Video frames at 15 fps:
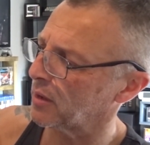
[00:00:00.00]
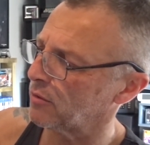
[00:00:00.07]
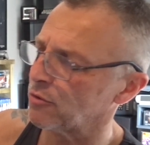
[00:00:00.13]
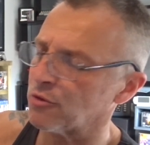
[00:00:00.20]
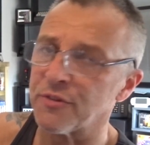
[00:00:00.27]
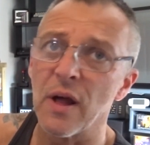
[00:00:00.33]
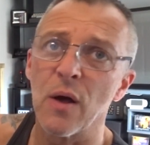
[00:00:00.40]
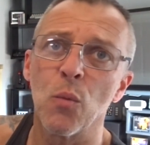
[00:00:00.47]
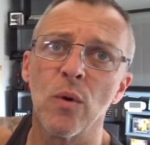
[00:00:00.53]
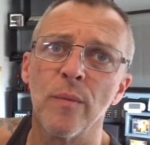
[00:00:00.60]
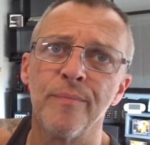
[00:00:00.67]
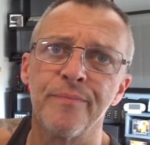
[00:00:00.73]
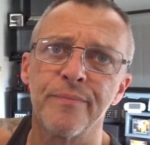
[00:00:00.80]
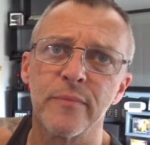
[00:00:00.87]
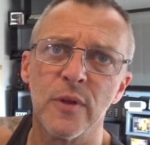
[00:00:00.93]
The start
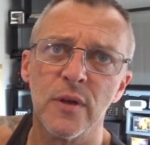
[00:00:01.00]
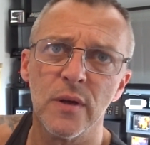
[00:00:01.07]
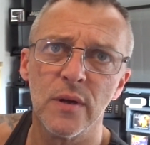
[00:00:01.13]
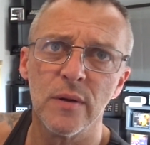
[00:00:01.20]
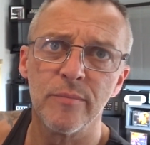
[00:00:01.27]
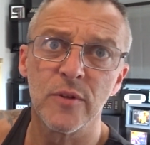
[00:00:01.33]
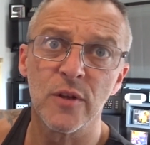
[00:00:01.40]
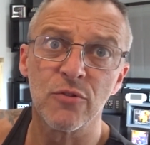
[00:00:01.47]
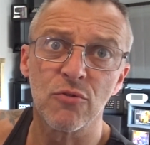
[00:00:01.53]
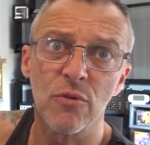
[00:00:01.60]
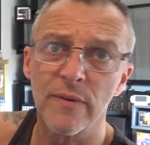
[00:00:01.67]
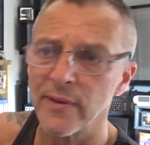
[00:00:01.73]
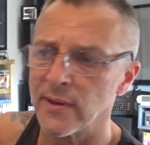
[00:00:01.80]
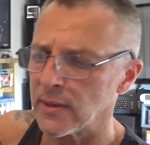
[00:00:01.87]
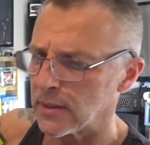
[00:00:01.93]
one, disk
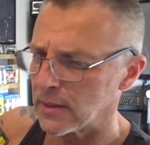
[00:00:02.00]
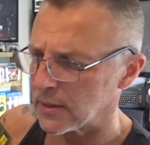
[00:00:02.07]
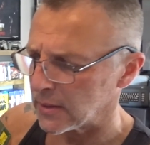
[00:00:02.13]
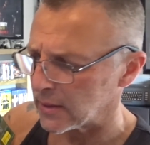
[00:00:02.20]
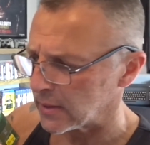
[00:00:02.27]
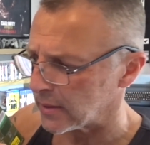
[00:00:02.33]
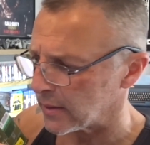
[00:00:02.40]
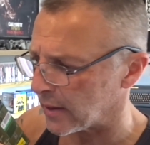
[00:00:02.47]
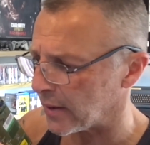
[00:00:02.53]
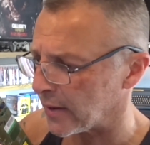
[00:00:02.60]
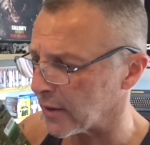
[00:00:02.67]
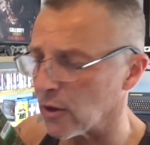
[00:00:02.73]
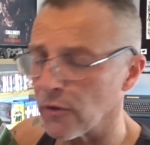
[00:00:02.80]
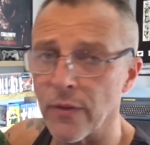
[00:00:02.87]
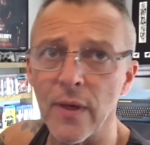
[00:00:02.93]
drive, I
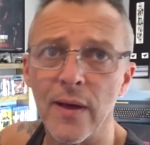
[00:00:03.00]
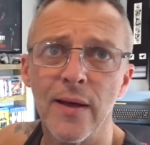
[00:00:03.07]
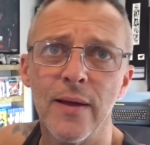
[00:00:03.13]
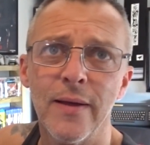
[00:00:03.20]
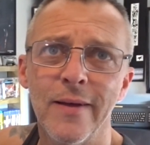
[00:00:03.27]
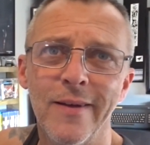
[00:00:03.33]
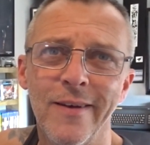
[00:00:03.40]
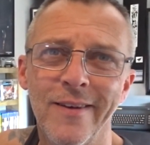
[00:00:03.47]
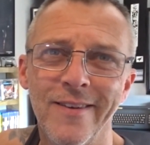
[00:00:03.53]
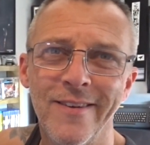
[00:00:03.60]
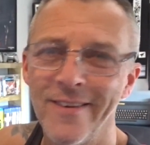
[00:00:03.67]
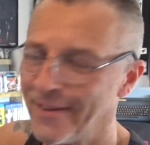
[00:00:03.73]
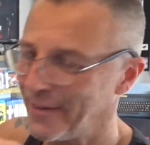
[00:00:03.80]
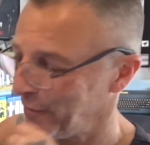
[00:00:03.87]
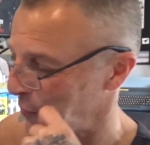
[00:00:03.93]
ain't got
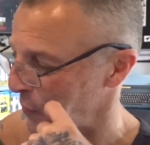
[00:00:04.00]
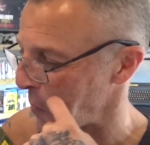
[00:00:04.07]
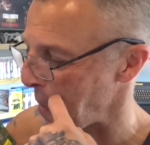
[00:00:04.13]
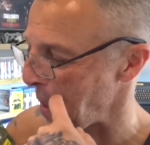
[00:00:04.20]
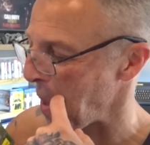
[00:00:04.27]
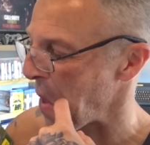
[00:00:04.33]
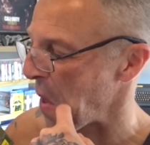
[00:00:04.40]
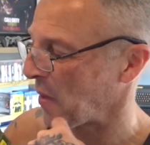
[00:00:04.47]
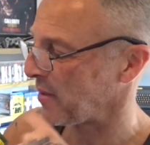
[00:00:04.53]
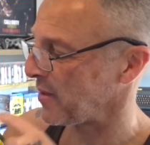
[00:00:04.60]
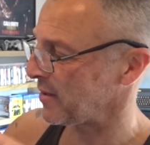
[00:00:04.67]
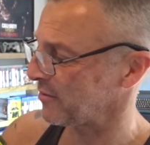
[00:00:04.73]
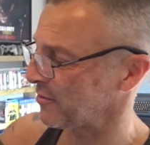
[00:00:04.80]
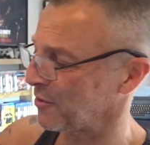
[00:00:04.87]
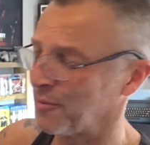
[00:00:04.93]
that.
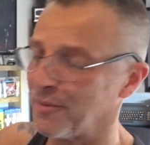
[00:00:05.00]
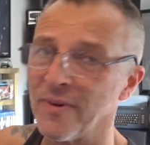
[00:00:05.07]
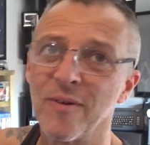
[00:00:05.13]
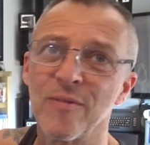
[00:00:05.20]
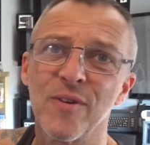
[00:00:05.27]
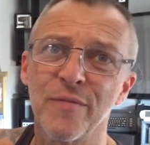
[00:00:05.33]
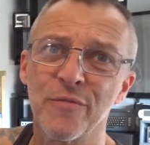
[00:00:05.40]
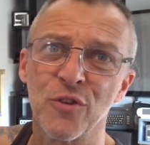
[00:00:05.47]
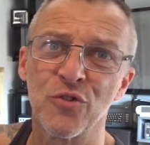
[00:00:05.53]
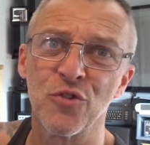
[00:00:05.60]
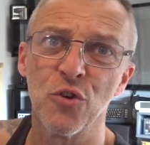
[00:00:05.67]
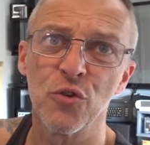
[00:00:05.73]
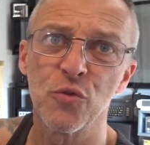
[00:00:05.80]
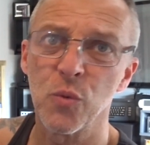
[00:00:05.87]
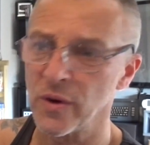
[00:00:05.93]
Yeah, so I'm going to have to
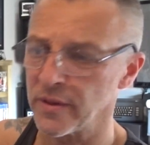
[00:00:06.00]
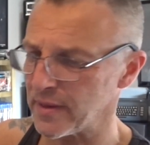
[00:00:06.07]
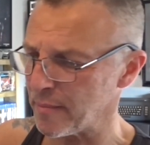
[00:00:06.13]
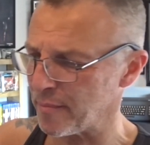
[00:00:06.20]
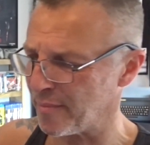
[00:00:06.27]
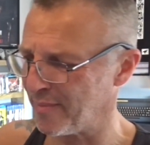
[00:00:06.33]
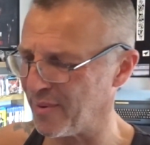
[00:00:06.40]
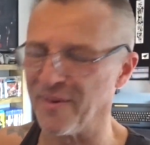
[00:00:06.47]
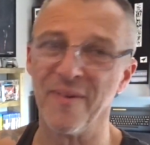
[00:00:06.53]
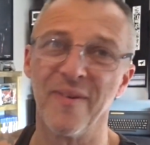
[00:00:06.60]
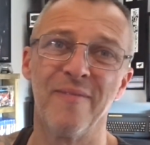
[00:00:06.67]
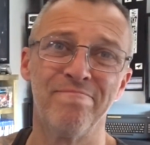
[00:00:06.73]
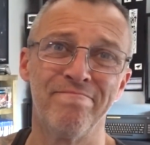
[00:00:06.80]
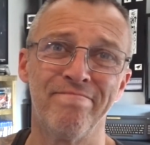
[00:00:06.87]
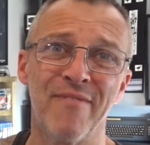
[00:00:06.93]
source one of them, but
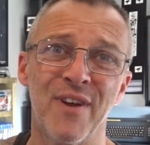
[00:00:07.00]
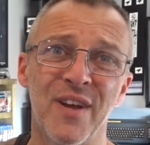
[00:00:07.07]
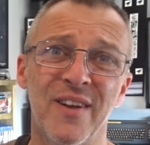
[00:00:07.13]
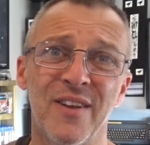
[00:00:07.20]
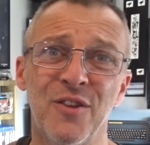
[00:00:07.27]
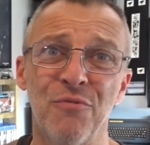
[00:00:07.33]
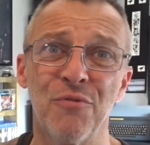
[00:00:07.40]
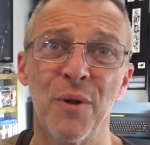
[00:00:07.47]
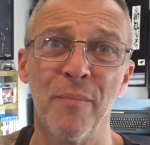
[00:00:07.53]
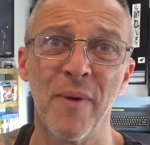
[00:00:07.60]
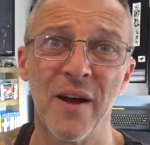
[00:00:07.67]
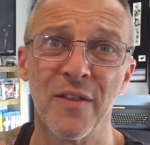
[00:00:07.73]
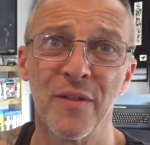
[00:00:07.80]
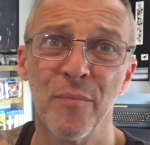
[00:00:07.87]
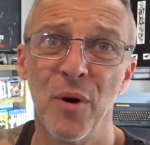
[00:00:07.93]
it doesn't really
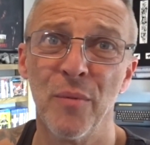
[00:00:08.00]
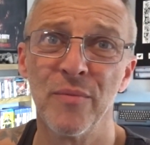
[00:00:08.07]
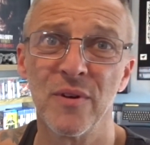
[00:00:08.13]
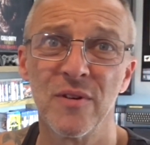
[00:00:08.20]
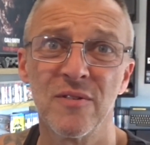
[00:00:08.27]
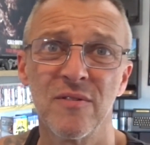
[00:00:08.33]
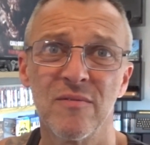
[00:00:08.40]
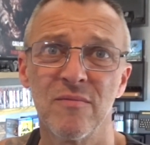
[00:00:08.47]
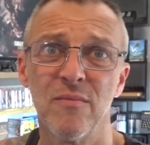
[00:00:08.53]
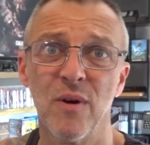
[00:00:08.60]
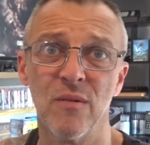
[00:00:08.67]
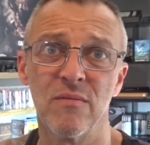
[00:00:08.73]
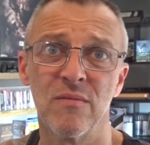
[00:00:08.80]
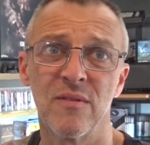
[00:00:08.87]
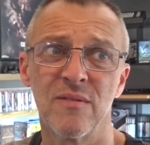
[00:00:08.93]
matter at the moment because,
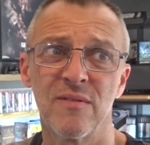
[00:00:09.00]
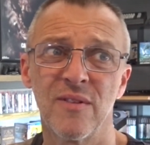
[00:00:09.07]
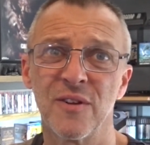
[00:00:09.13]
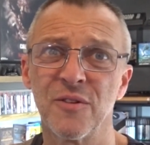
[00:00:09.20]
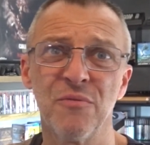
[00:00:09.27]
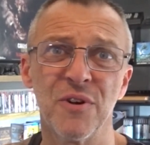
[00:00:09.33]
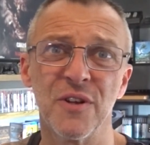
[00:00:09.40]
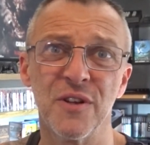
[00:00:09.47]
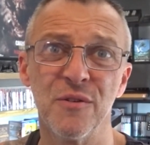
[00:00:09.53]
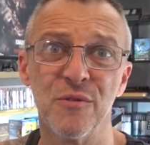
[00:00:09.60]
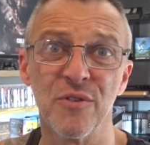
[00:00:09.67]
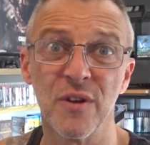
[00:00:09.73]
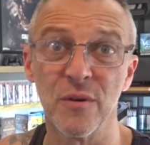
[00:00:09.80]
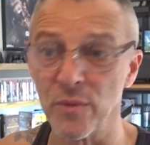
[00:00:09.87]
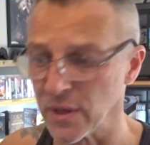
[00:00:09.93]
well, I don't really use
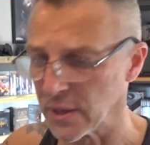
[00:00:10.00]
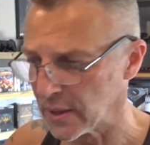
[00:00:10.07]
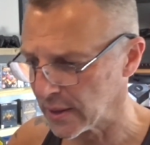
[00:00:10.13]
it anyway.